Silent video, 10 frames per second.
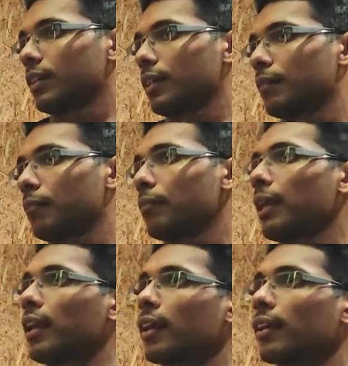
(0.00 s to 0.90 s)

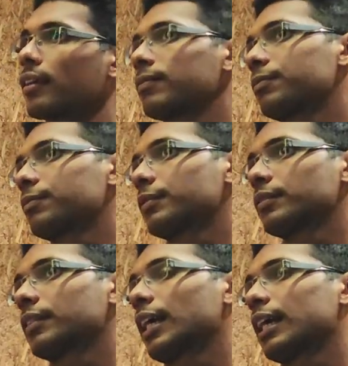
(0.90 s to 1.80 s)
AI
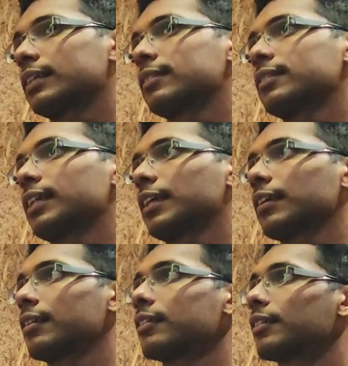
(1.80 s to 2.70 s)
has
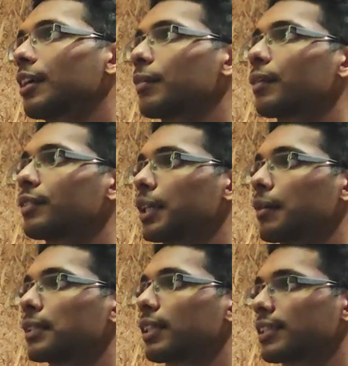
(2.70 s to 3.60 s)
taken a couple of
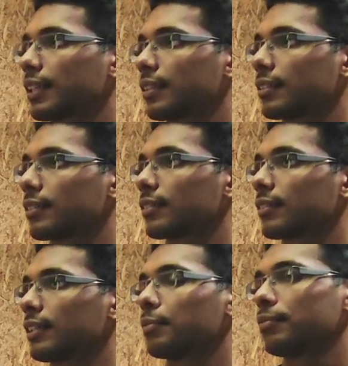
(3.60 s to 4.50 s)
jobs in a sector
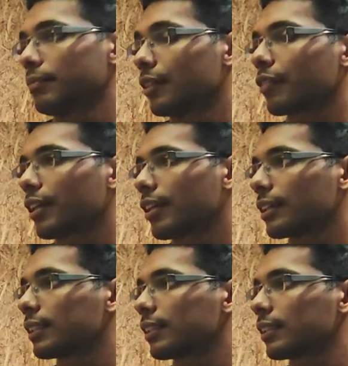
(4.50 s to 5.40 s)
in different
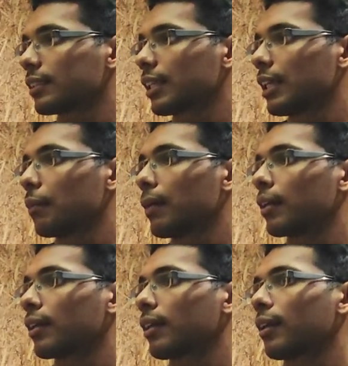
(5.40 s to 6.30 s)
industries,
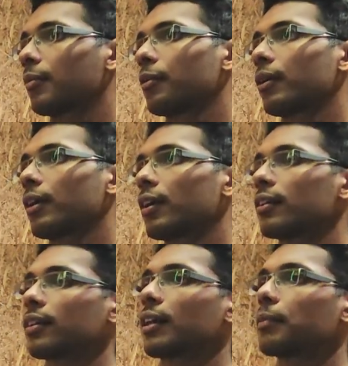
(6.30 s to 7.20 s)
but it would
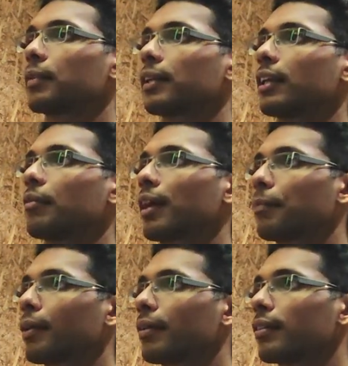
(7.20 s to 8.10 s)
not completely
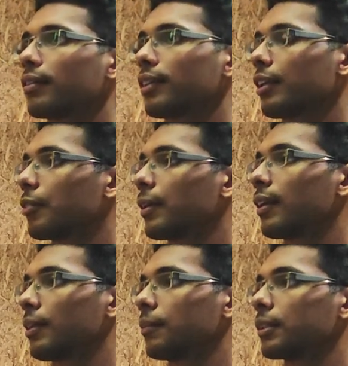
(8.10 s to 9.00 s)
wipe out the
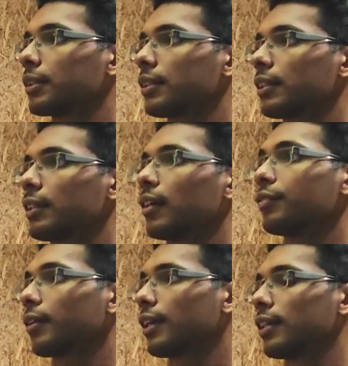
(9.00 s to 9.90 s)
human labor
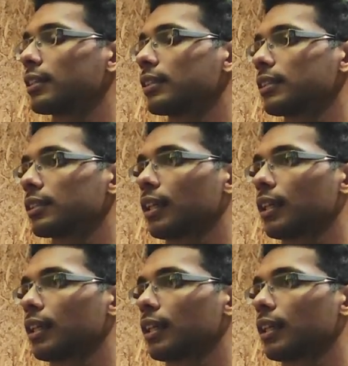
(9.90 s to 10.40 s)
of all industries.